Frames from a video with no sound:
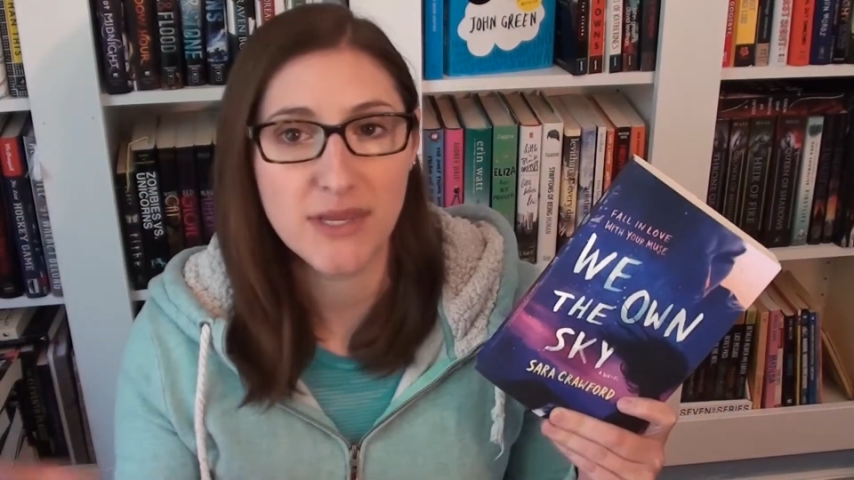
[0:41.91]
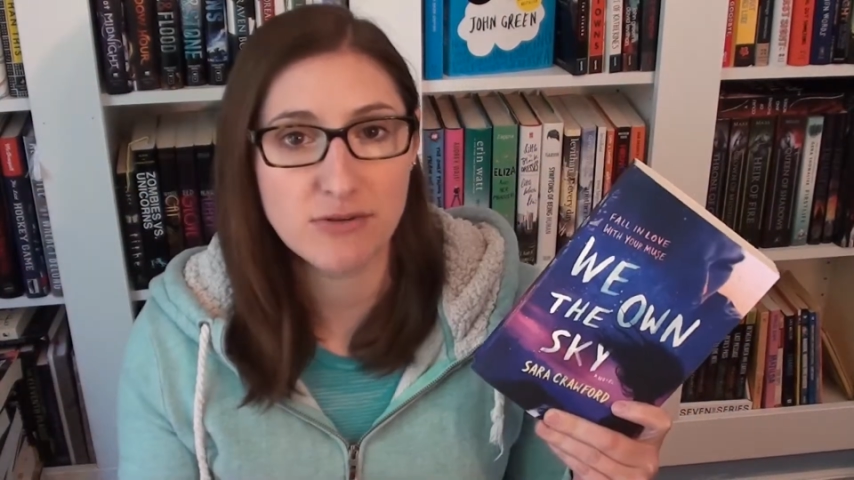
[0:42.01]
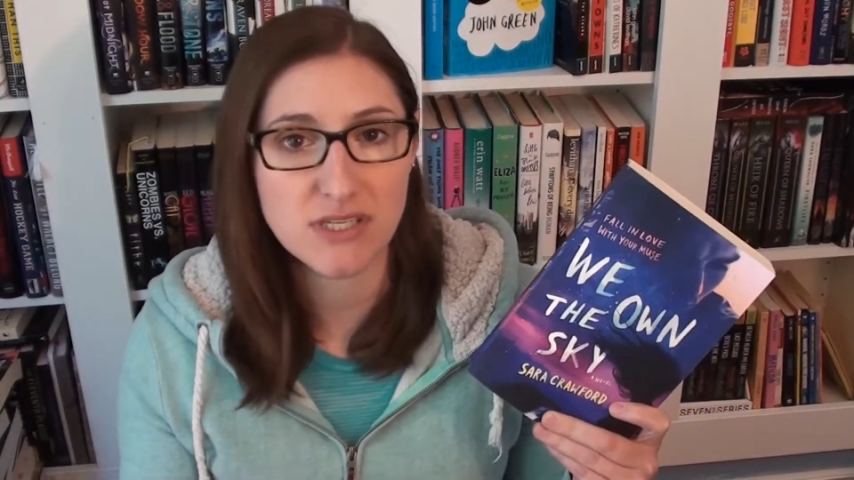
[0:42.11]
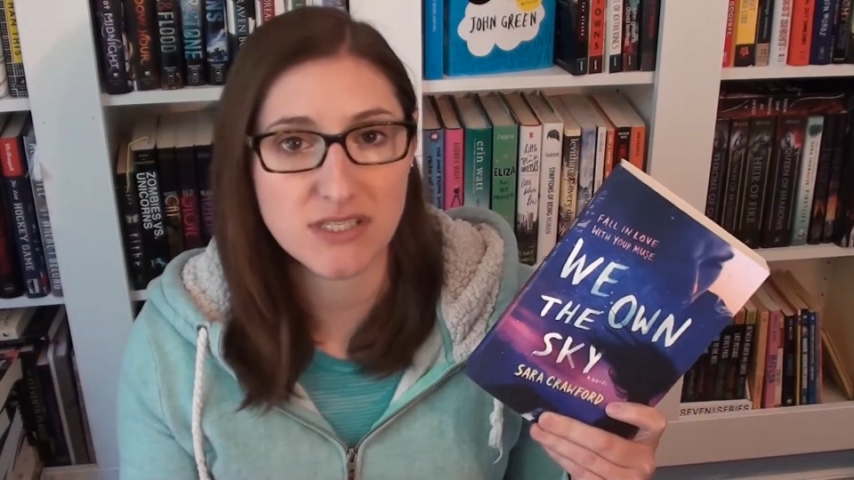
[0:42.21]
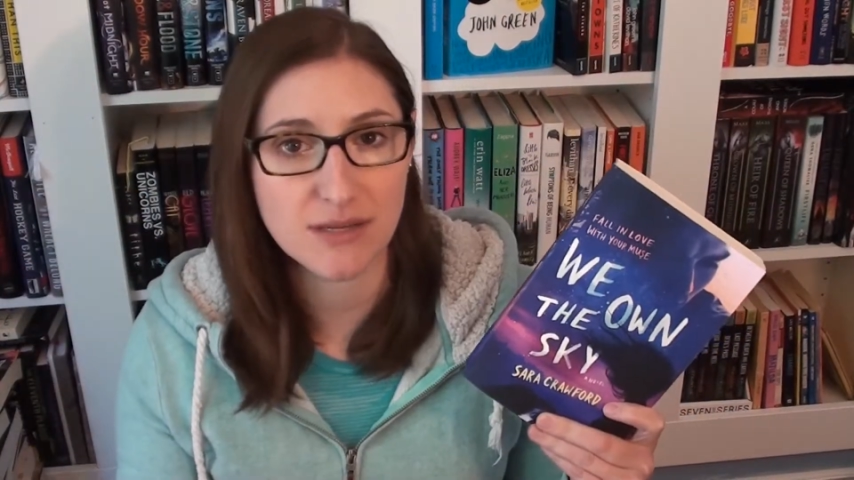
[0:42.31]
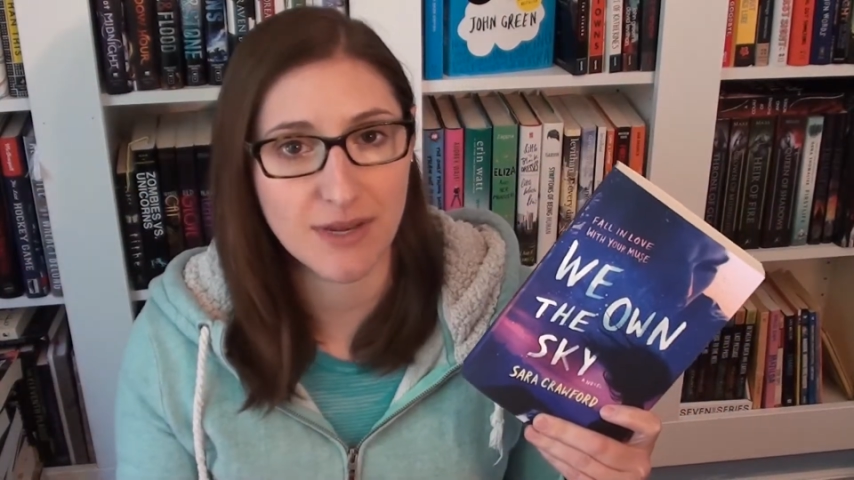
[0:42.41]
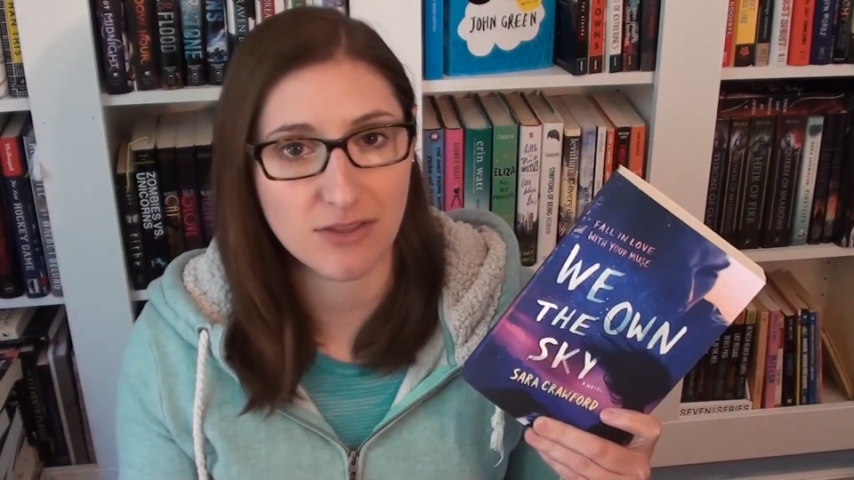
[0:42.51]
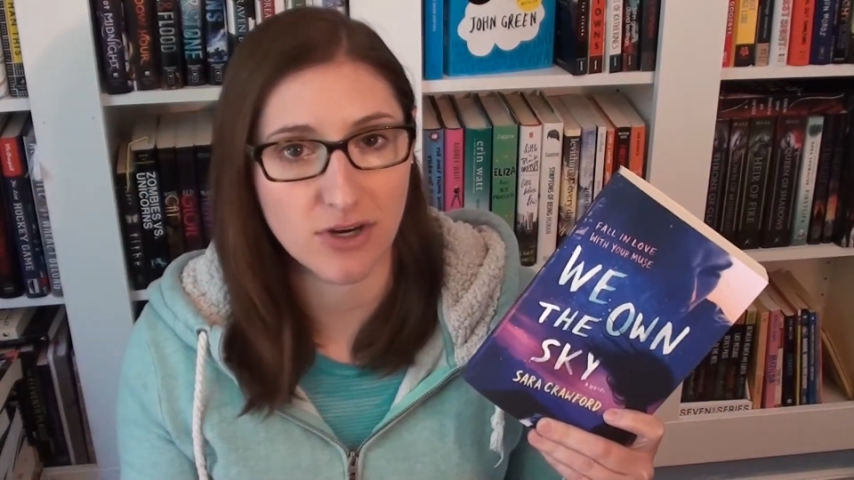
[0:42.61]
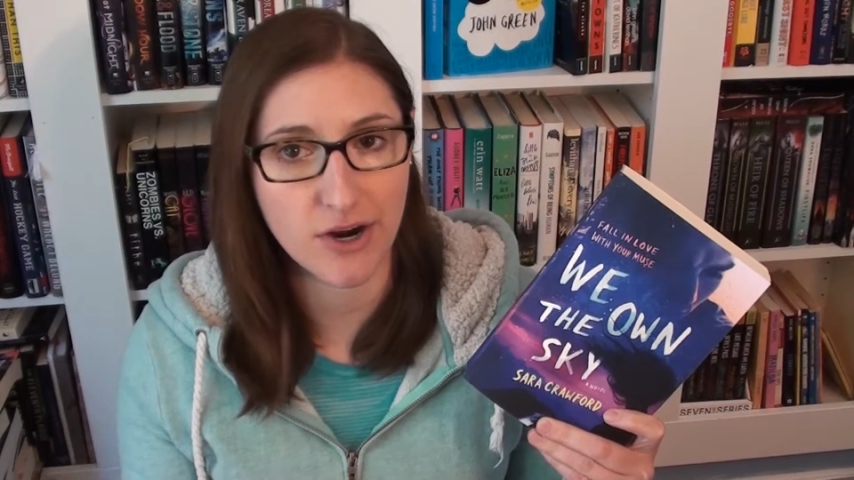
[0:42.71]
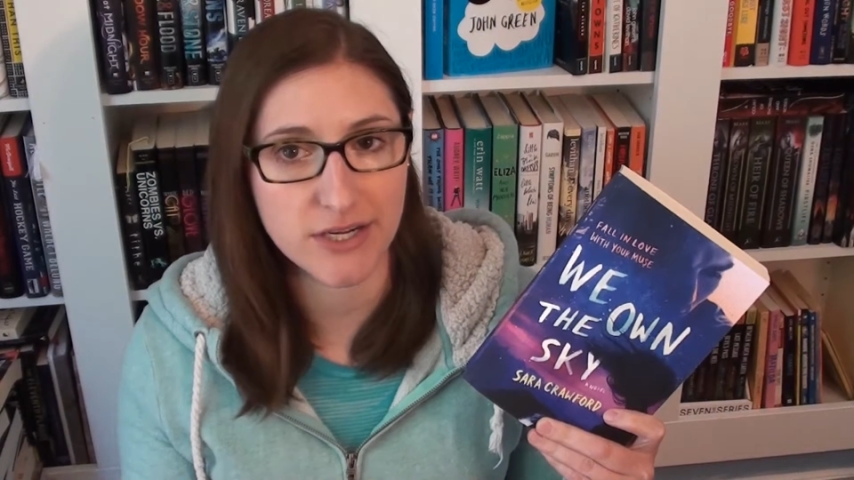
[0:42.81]
muses can
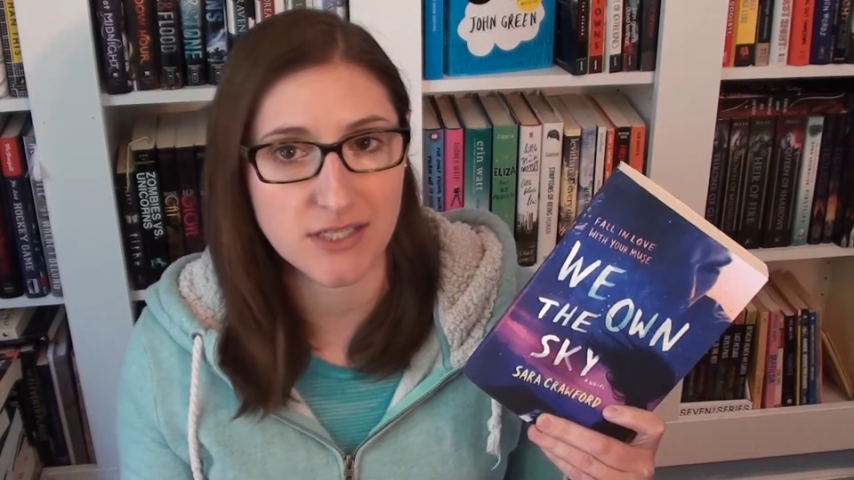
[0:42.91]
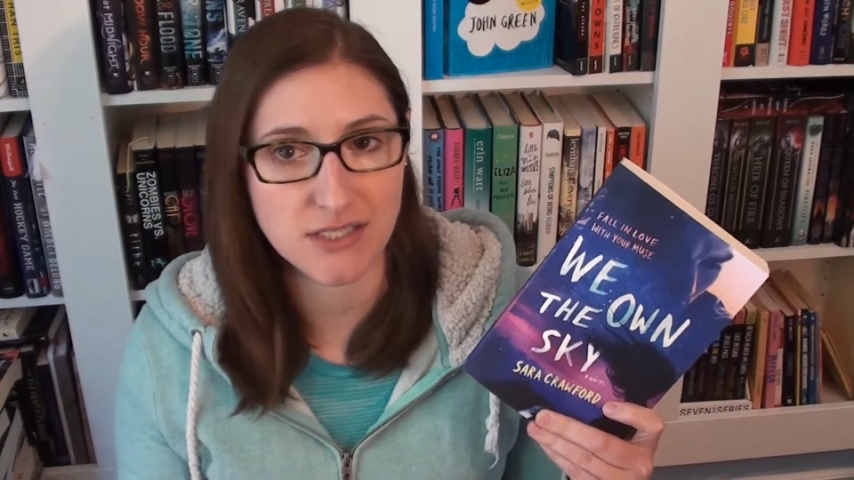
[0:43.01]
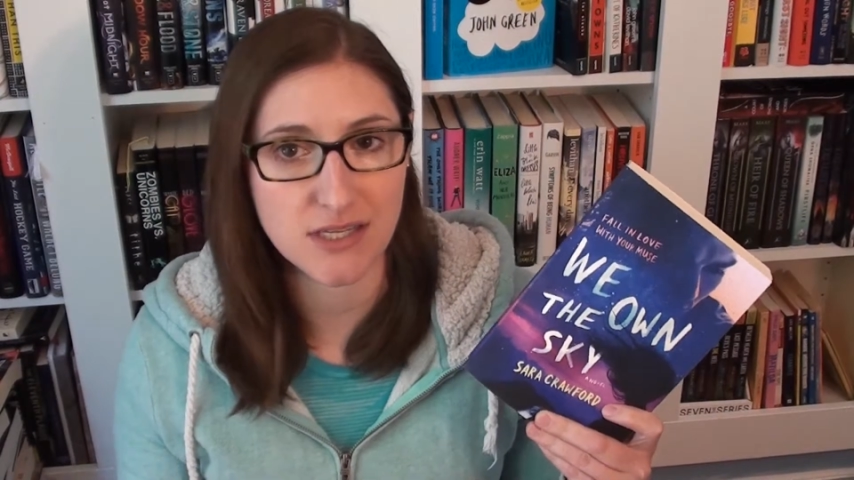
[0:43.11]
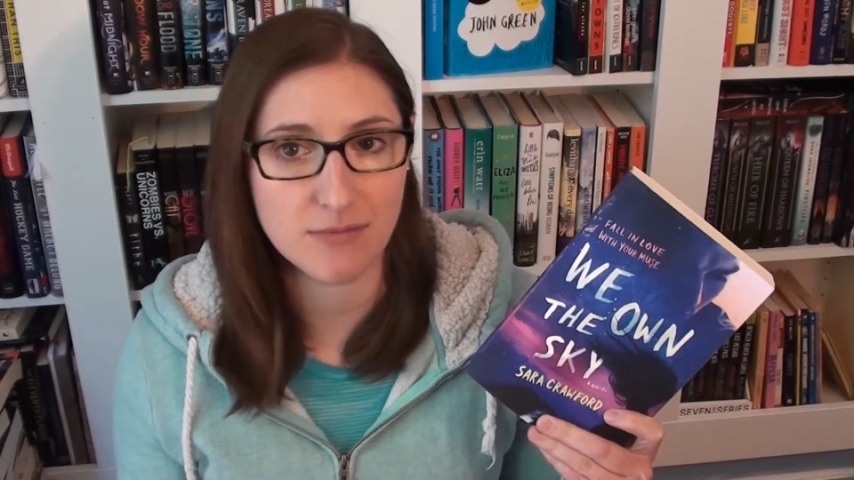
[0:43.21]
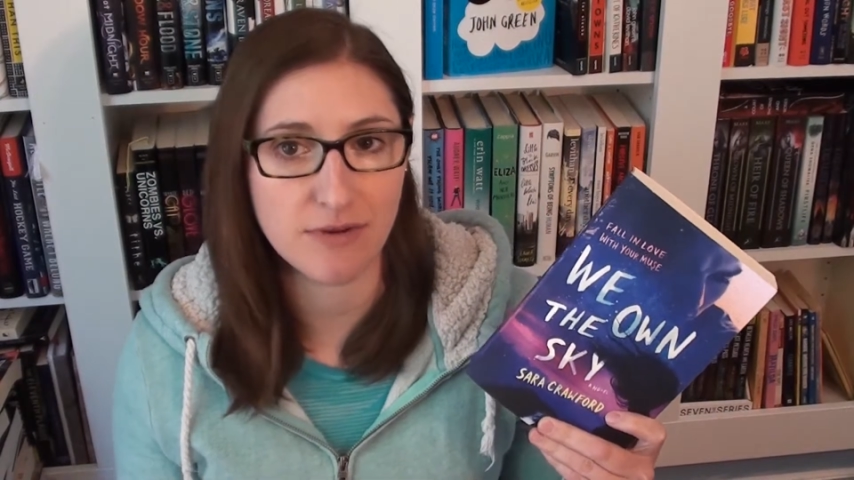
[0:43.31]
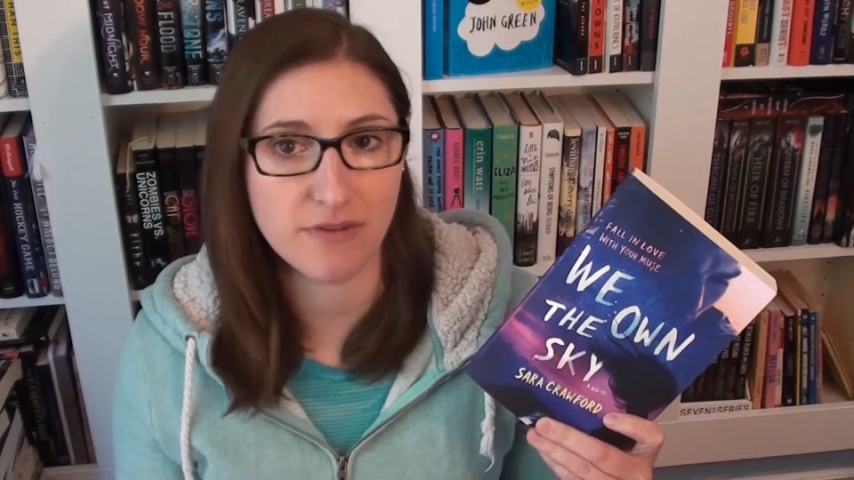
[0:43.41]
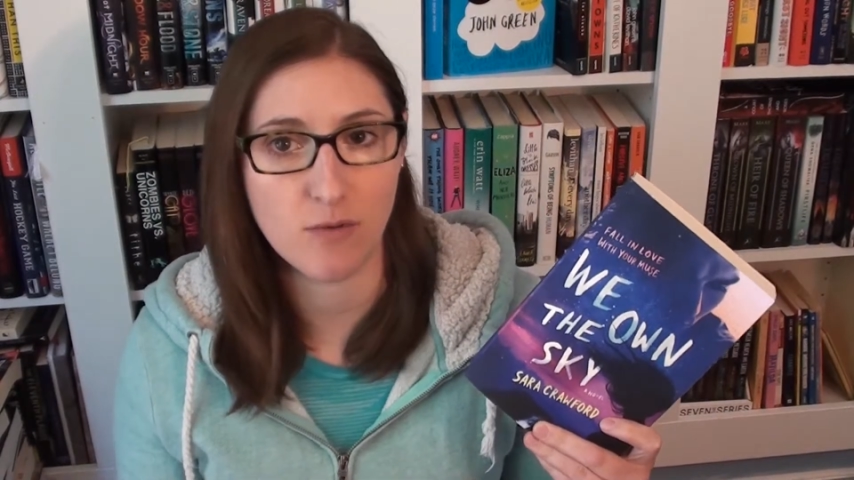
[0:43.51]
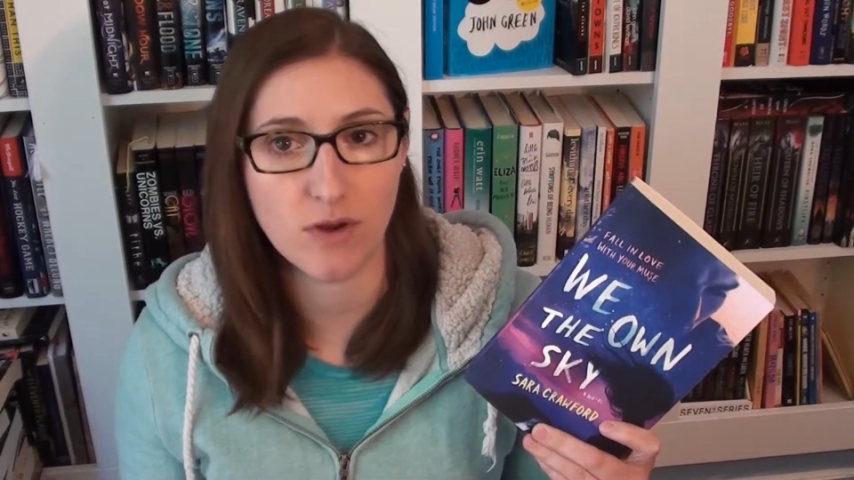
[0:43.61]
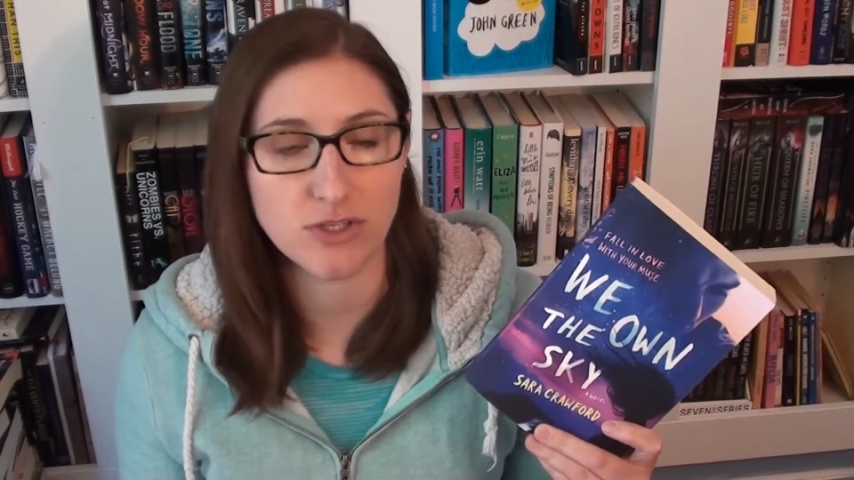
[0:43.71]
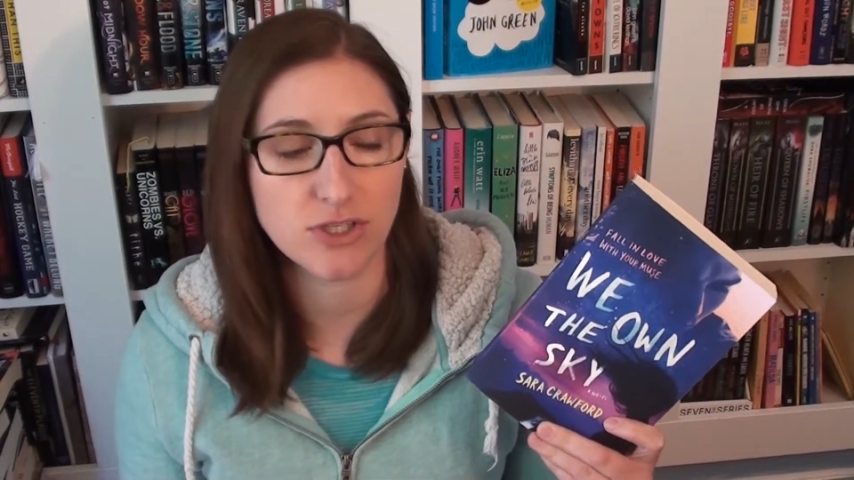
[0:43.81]
make their artists see them if
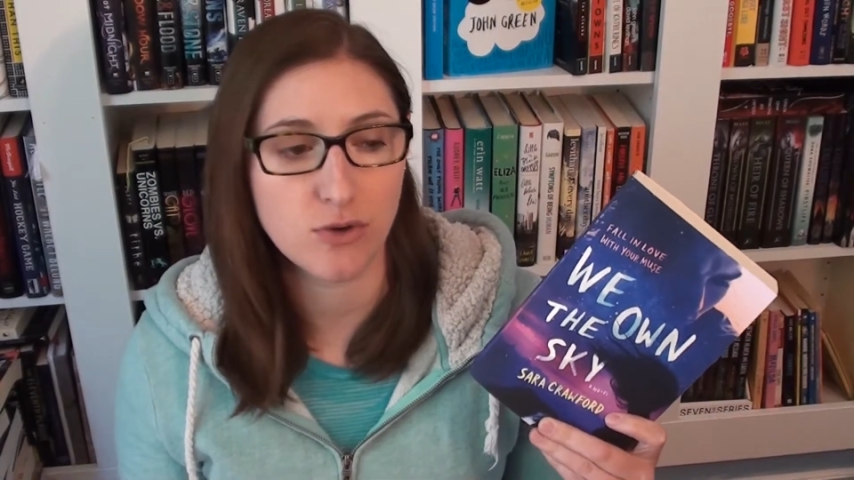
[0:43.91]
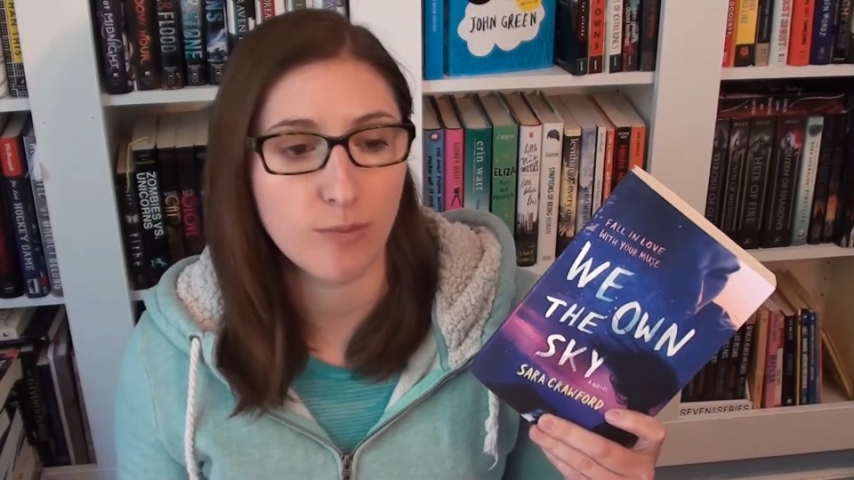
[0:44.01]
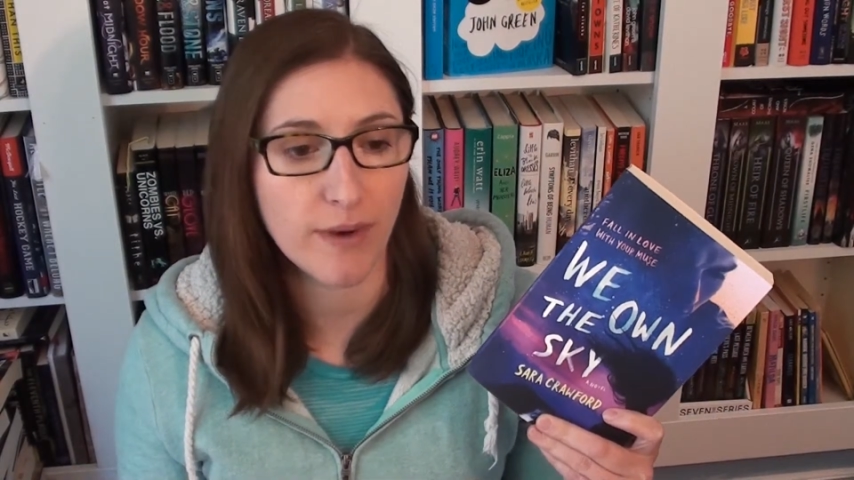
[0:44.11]
they want to,